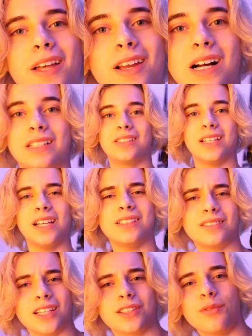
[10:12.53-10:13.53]

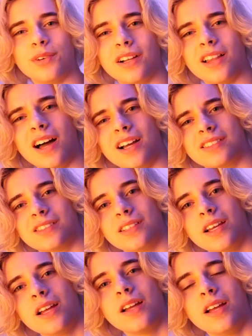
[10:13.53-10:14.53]
Gavin on a daily basis.